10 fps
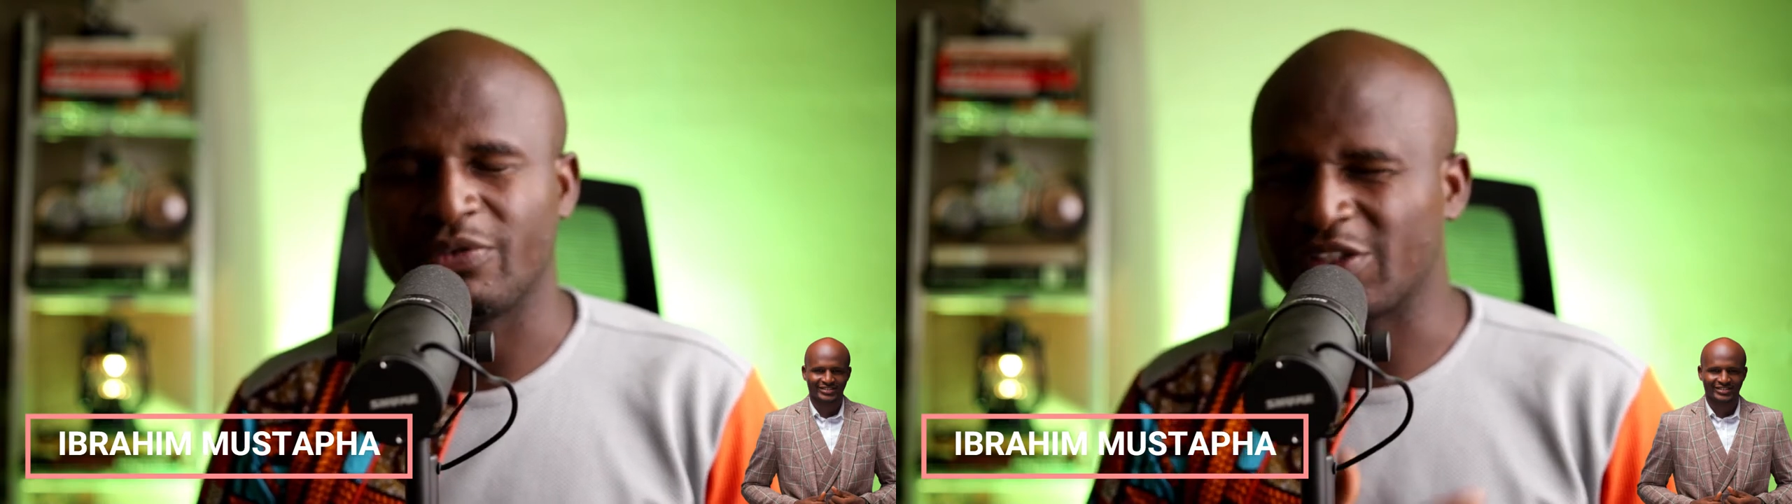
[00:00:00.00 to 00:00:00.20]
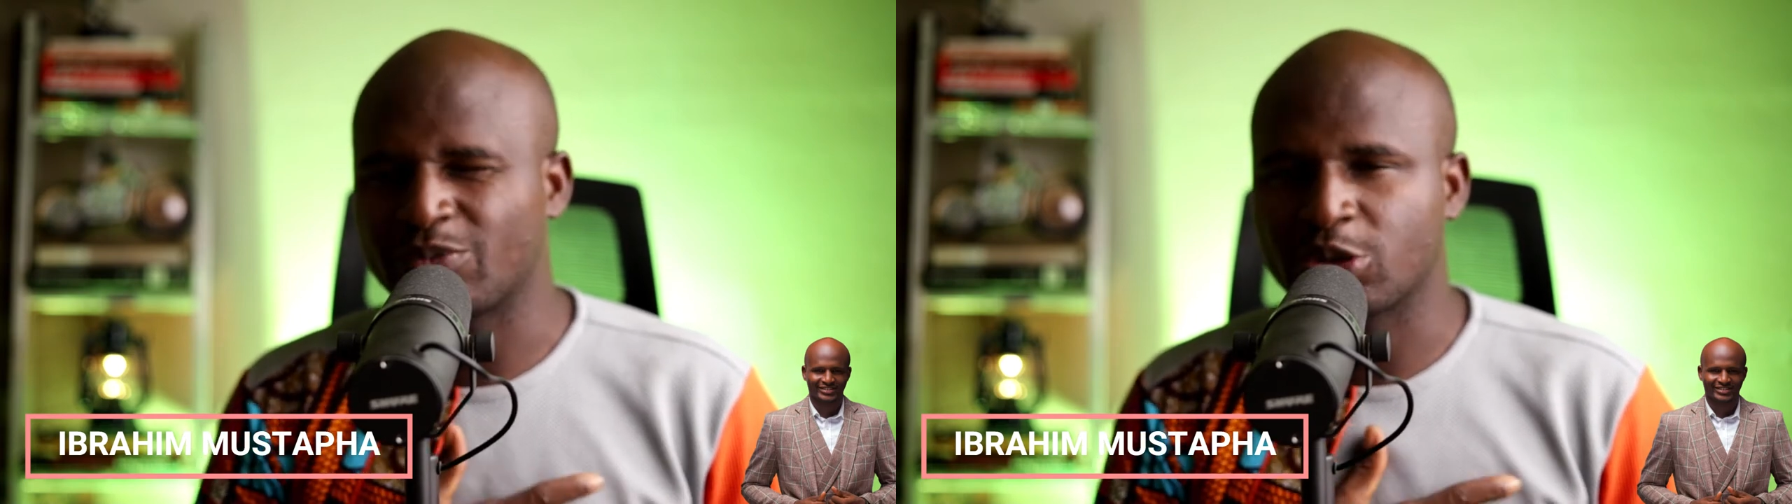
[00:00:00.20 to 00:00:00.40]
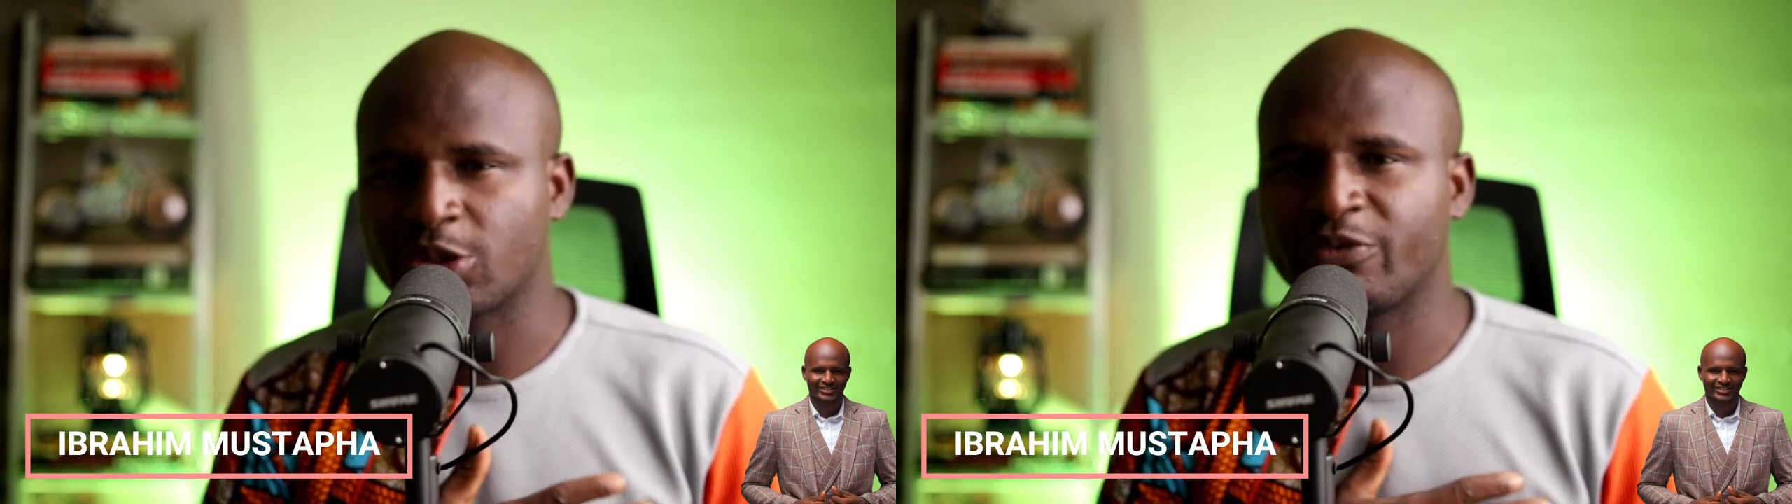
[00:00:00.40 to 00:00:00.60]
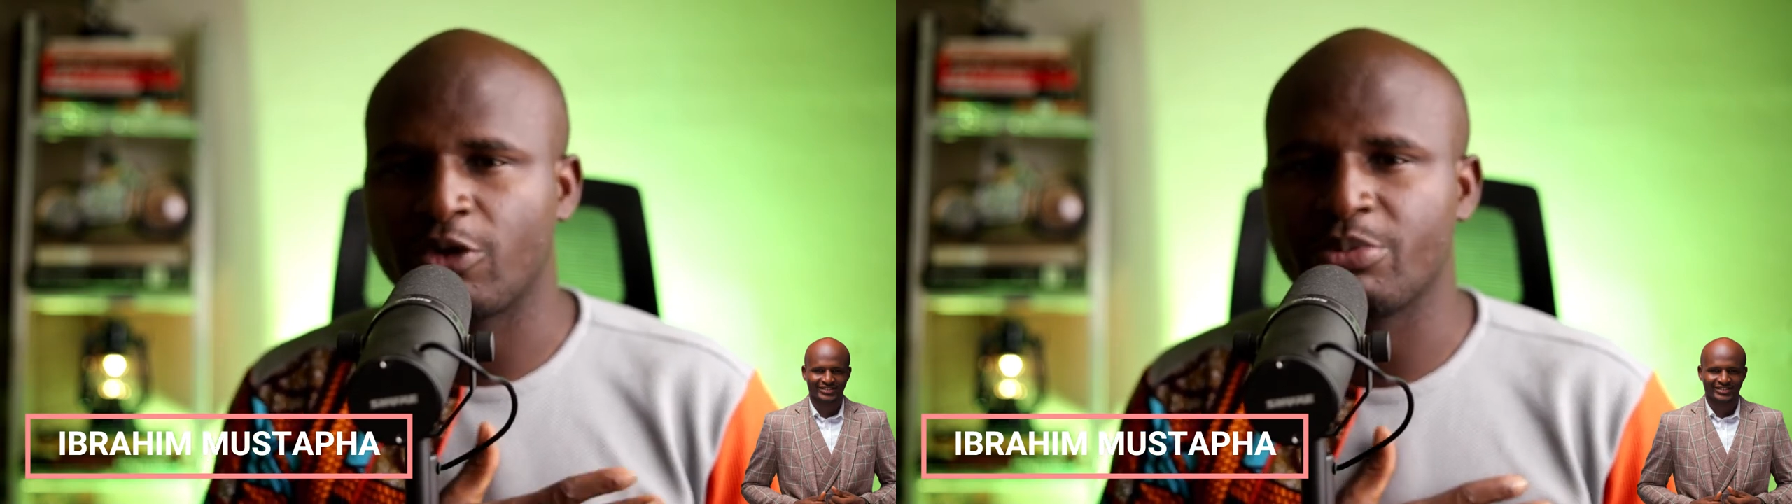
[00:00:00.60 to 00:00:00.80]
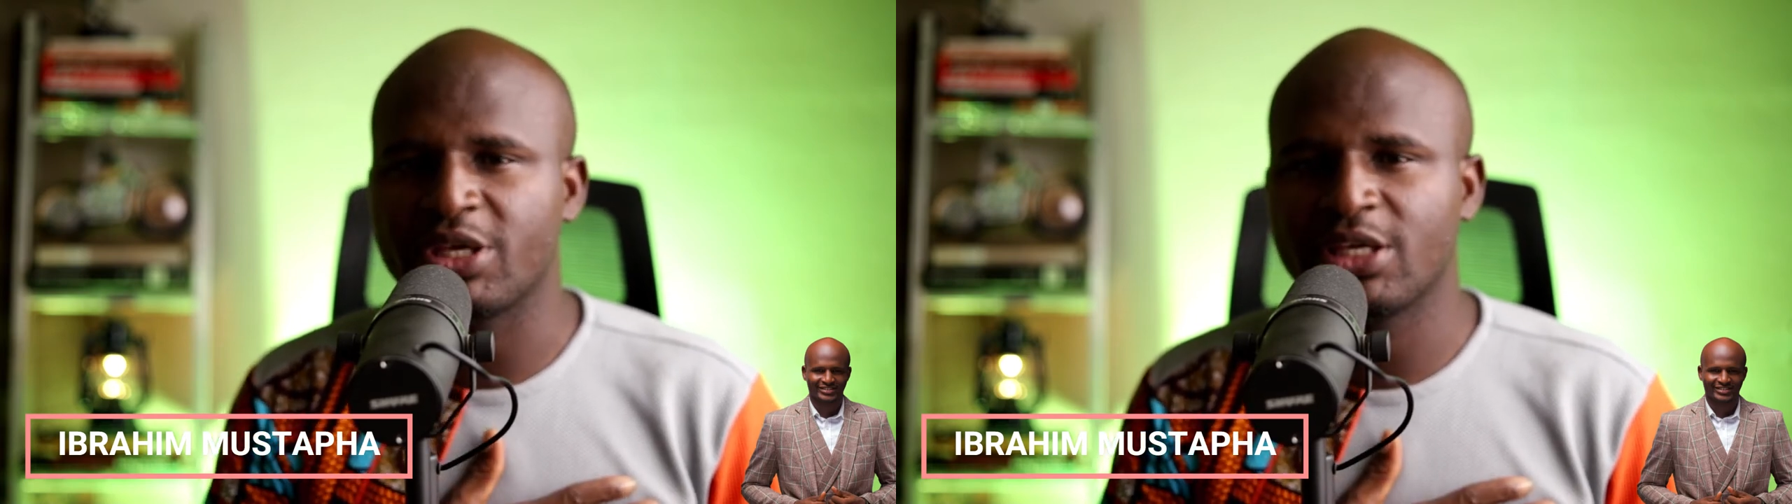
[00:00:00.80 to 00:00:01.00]
If it's possible
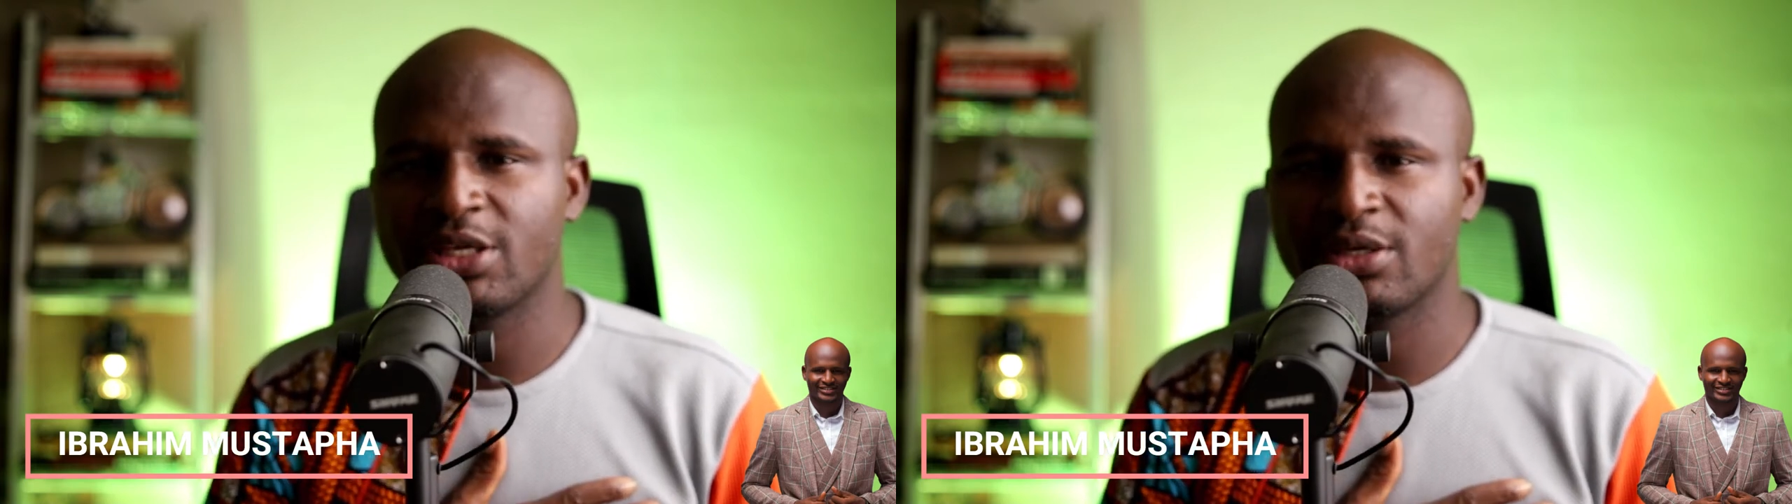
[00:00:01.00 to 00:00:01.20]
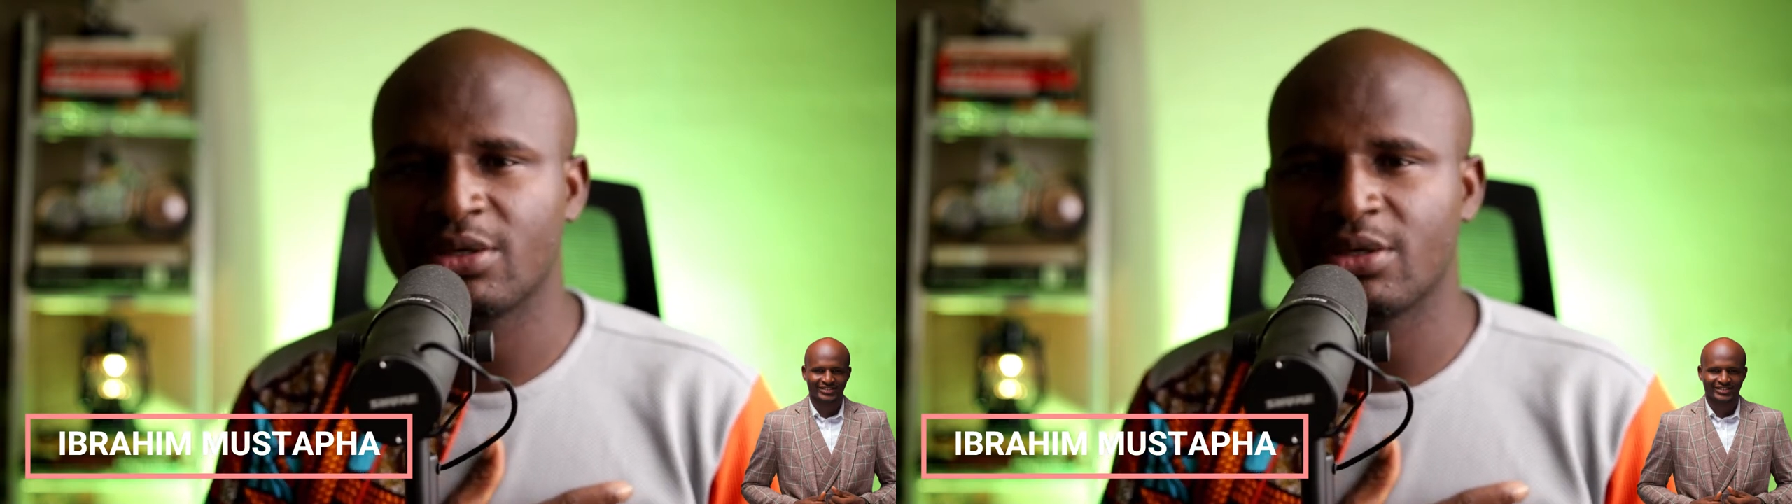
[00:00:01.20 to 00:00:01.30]
for me,